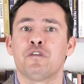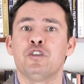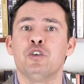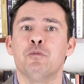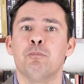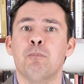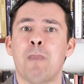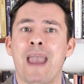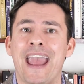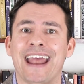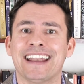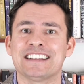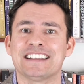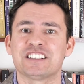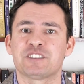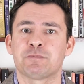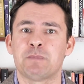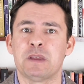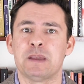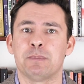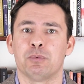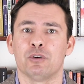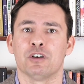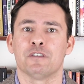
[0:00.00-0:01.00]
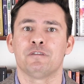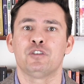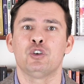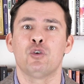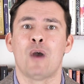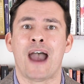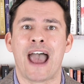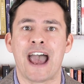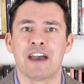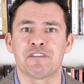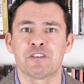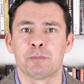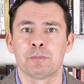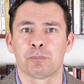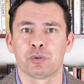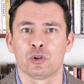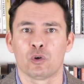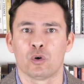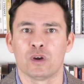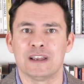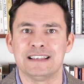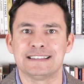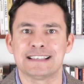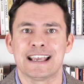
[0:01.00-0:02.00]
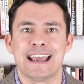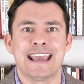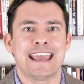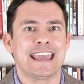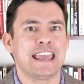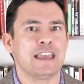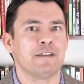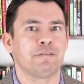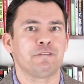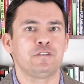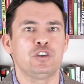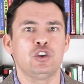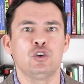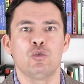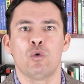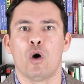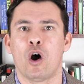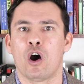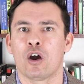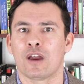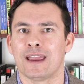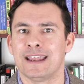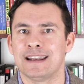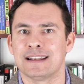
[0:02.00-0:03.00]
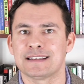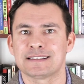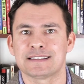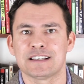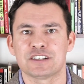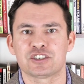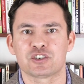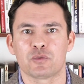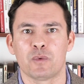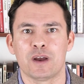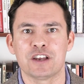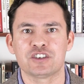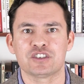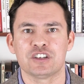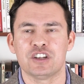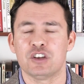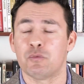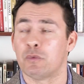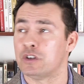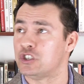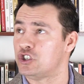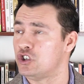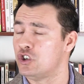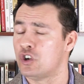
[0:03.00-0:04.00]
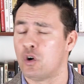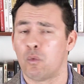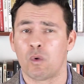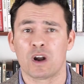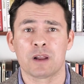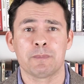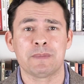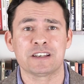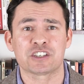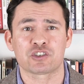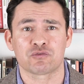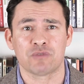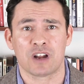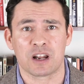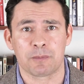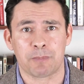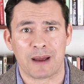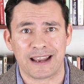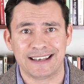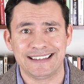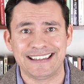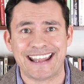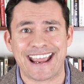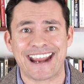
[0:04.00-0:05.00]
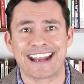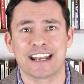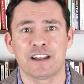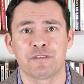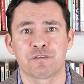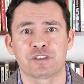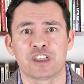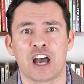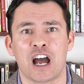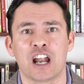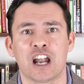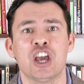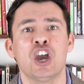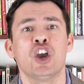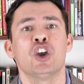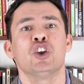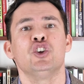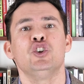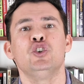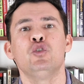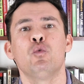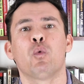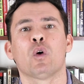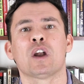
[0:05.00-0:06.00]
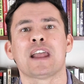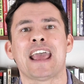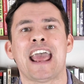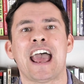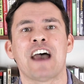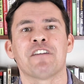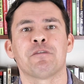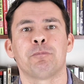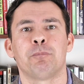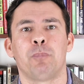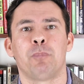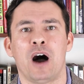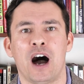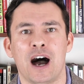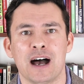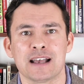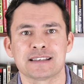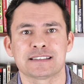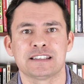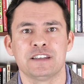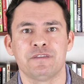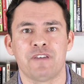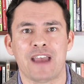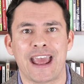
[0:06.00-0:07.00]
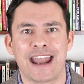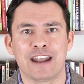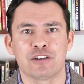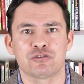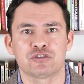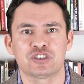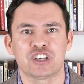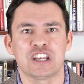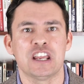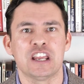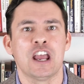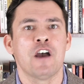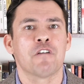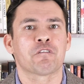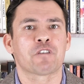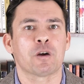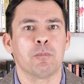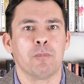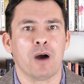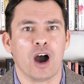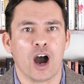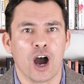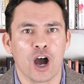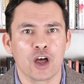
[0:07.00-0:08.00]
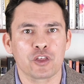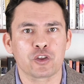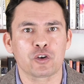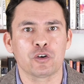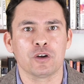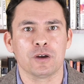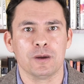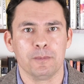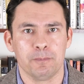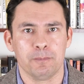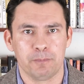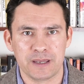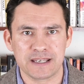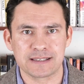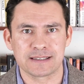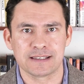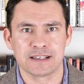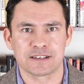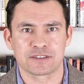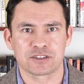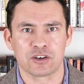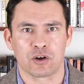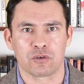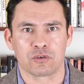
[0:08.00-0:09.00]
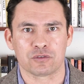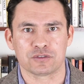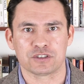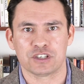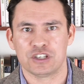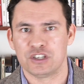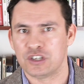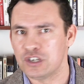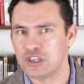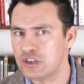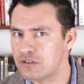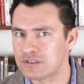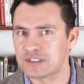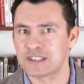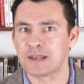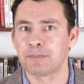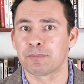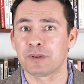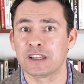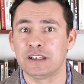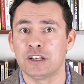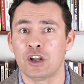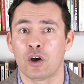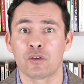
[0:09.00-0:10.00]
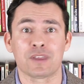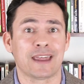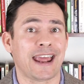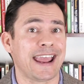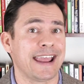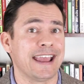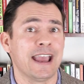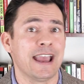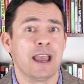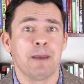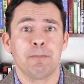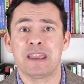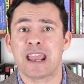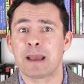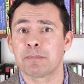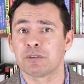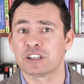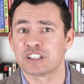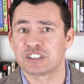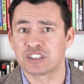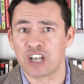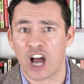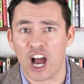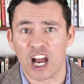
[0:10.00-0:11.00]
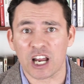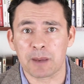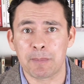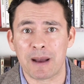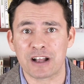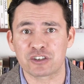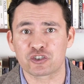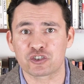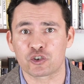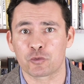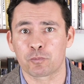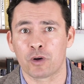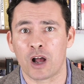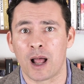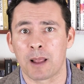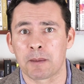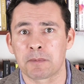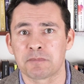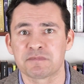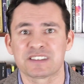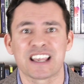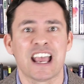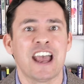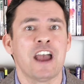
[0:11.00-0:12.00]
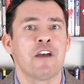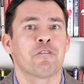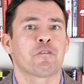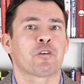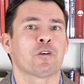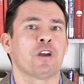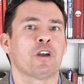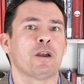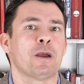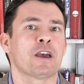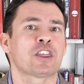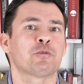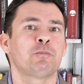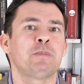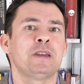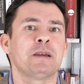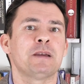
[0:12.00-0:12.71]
if you manage people, if you have employees, if you are in a situation in which you don't want to be surrounded by negative thought, you want to have positive energy from other business owners. And you simply know that, hey, being able to talk about your problems, for other